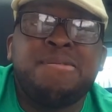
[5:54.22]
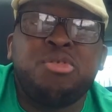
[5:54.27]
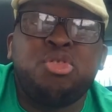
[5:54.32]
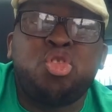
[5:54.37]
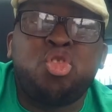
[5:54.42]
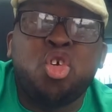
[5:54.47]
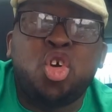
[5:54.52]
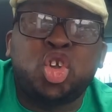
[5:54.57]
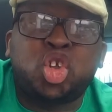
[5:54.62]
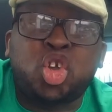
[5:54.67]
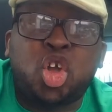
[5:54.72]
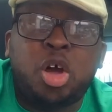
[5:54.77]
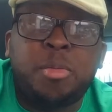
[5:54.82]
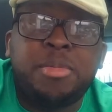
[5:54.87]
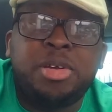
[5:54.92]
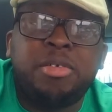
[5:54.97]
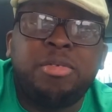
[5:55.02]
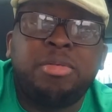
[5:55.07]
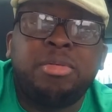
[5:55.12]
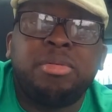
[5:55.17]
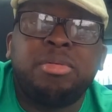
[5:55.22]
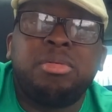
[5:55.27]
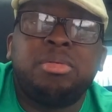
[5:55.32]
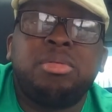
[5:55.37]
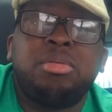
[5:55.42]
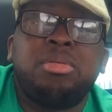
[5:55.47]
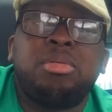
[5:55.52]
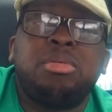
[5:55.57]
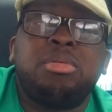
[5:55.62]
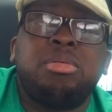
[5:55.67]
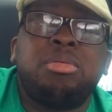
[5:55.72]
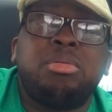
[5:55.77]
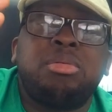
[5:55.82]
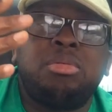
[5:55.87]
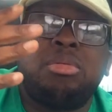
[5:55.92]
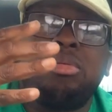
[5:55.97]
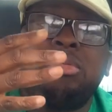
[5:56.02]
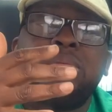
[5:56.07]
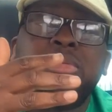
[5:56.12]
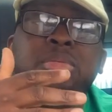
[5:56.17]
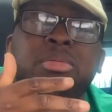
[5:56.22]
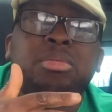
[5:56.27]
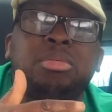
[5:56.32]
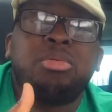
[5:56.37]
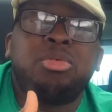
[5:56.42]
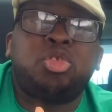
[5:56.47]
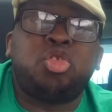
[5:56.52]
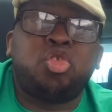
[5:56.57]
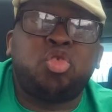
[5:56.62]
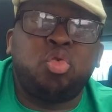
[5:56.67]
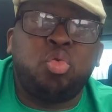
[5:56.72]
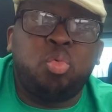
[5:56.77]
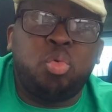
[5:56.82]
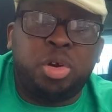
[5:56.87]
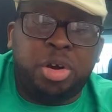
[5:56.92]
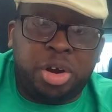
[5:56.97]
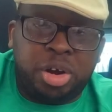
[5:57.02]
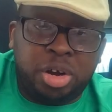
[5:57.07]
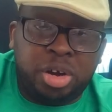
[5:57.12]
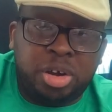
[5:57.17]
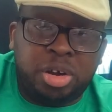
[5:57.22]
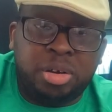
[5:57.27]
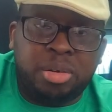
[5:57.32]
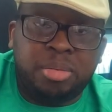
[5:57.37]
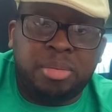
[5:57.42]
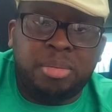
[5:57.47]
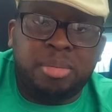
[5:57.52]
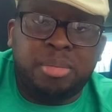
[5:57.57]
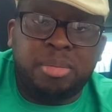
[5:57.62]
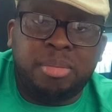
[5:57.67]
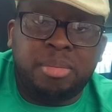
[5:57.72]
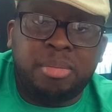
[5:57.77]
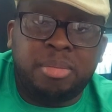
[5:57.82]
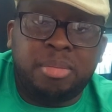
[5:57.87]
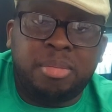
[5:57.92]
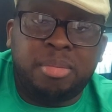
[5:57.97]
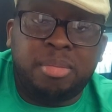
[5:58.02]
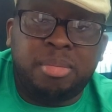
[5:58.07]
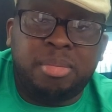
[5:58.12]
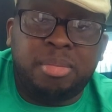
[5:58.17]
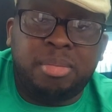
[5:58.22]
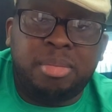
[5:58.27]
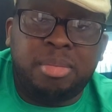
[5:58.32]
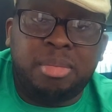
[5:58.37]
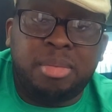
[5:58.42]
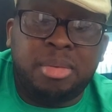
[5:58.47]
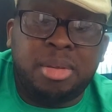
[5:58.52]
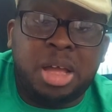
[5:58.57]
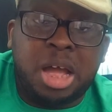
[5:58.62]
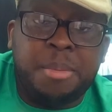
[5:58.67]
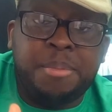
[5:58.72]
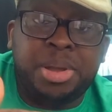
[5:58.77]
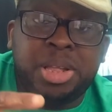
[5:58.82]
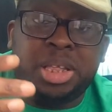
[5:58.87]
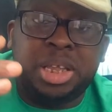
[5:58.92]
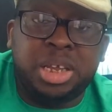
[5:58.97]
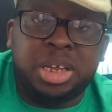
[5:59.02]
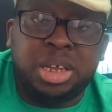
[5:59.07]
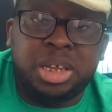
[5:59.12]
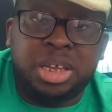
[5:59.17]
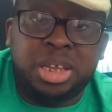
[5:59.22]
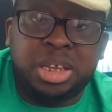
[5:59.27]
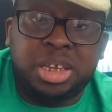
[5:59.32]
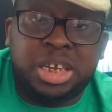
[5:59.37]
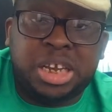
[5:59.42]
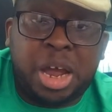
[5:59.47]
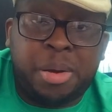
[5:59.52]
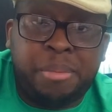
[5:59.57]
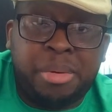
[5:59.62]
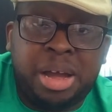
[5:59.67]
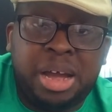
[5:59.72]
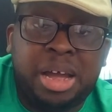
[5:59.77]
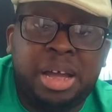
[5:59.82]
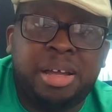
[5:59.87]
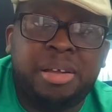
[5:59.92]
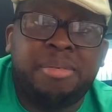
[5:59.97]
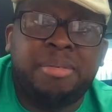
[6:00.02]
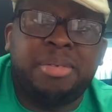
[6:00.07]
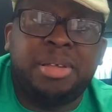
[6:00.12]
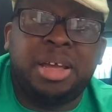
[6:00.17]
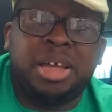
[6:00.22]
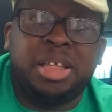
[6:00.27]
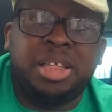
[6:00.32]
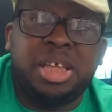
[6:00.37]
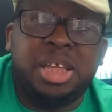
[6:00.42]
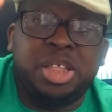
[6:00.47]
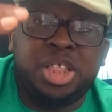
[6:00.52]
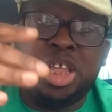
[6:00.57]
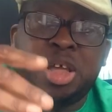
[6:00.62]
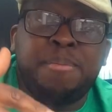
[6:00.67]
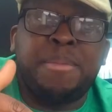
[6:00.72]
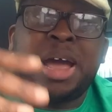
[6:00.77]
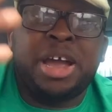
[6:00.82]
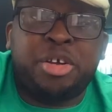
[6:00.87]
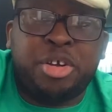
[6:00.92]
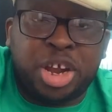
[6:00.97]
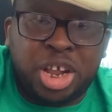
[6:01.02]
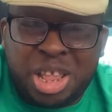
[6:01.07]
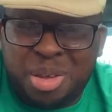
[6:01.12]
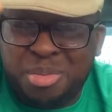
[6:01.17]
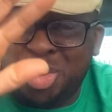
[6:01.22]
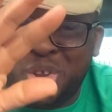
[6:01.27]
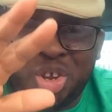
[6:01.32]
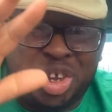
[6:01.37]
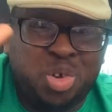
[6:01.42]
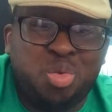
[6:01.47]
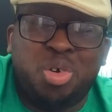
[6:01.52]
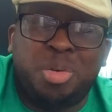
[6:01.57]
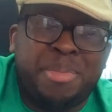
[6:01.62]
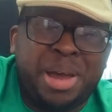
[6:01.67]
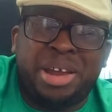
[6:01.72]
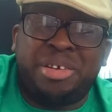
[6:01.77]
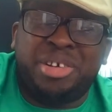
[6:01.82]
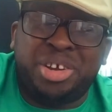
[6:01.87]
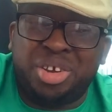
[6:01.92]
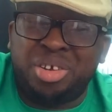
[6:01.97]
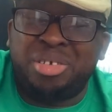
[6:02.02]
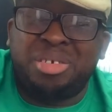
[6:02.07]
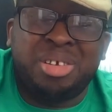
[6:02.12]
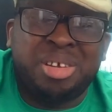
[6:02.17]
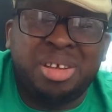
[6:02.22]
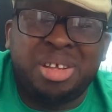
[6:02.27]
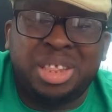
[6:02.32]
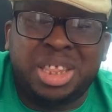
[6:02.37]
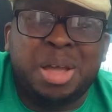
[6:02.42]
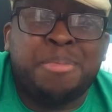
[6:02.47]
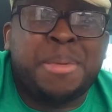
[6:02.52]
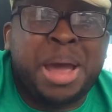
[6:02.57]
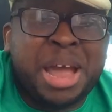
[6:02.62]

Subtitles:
those coming to work, I mean the Japa and the migrate, let me use the word migration, the